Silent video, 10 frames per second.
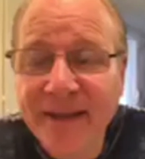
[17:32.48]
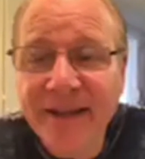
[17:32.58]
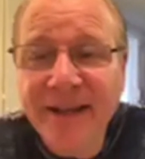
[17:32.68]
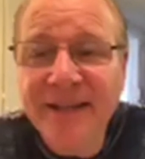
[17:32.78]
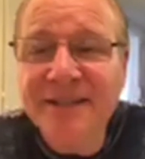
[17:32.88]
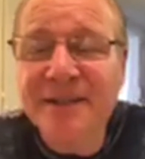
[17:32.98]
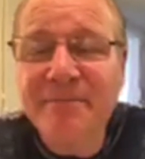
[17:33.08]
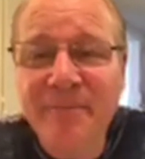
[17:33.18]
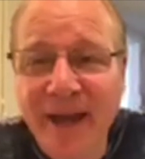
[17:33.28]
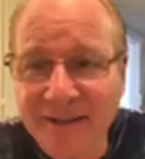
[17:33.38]
He's the
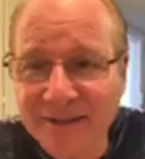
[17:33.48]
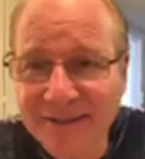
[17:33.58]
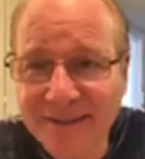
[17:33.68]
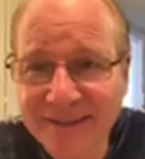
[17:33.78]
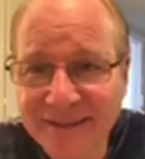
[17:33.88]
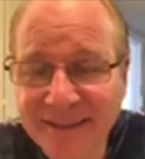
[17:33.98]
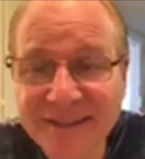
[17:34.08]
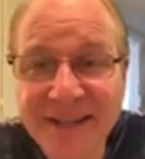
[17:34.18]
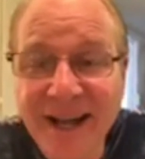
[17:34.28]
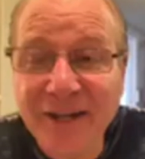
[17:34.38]
best.
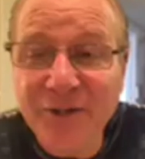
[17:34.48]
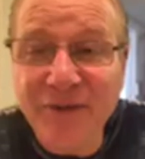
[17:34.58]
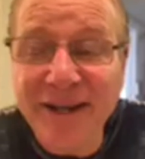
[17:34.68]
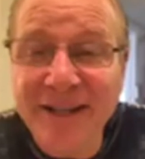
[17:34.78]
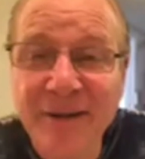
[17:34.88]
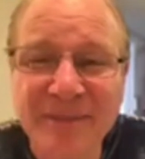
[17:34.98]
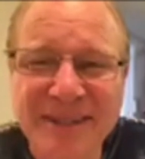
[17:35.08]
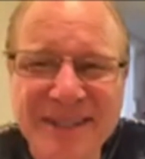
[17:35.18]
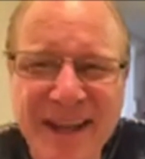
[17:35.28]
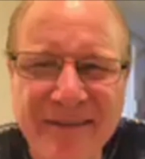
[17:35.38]
This guy is rated number
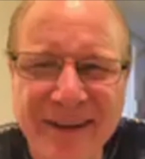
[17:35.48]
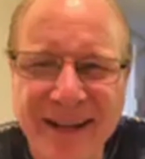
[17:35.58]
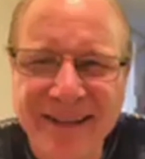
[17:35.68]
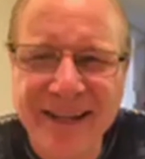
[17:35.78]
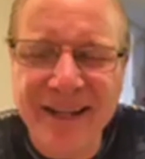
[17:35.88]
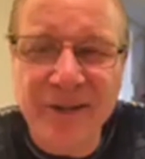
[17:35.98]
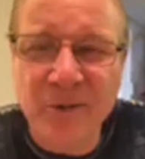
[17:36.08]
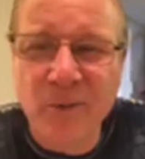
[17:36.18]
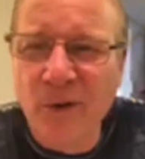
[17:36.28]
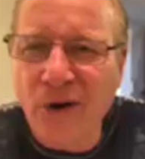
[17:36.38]
7, I think, in the
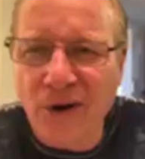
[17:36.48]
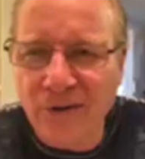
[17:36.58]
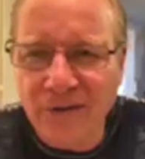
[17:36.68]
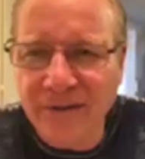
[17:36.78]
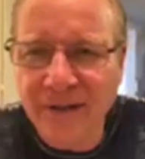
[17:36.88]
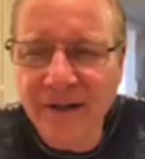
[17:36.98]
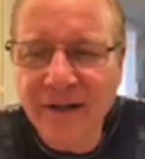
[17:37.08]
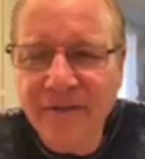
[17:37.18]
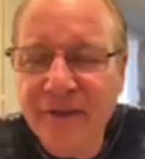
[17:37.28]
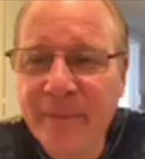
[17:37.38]
world
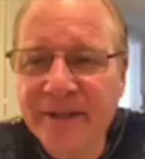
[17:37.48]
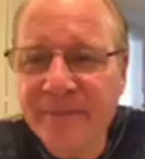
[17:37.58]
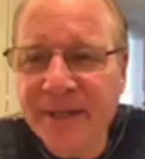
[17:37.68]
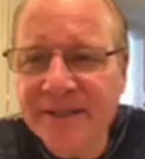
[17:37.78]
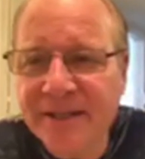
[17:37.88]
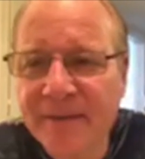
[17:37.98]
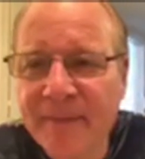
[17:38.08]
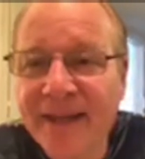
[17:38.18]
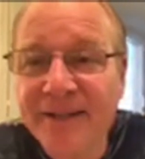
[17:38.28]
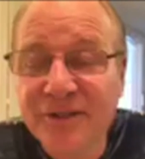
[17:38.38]
for the best pizza,
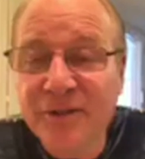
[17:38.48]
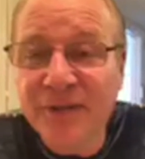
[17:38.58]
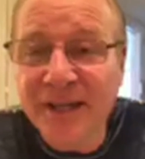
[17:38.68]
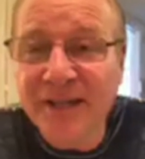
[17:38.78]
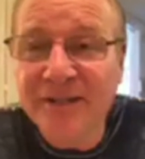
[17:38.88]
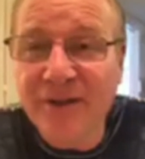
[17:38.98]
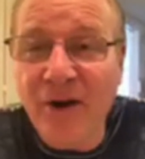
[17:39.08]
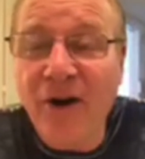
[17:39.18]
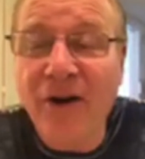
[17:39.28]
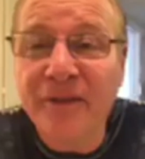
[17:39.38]
and his 2 kids
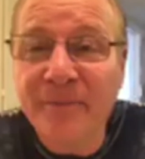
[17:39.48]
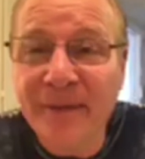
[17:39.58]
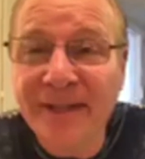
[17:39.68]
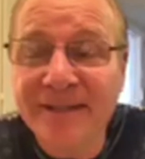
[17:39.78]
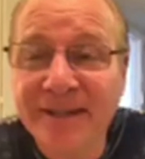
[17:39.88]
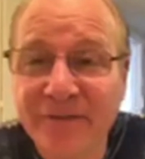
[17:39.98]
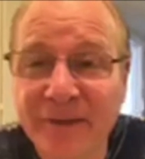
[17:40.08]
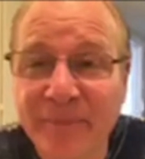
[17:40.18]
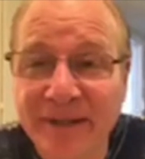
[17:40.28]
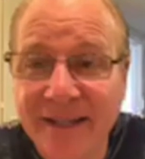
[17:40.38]
are the pizza
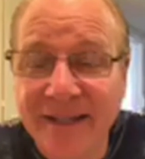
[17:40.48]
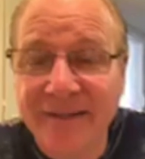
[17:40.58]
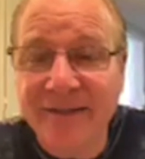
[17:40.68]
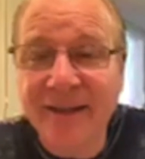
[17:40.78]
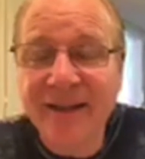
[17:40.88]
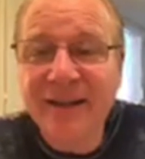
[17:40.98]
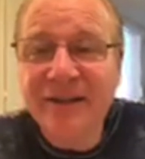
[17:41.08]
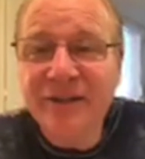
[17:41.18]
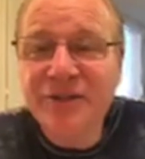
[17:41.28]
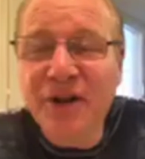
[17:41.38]
flipping kids,
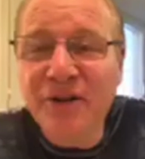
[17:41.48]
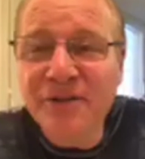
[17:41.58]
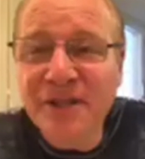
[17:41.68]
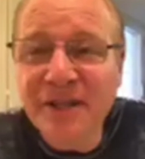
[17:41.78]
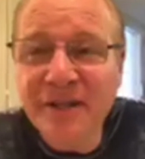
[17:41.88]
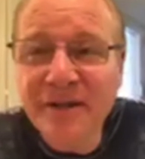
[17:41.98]
the Jersey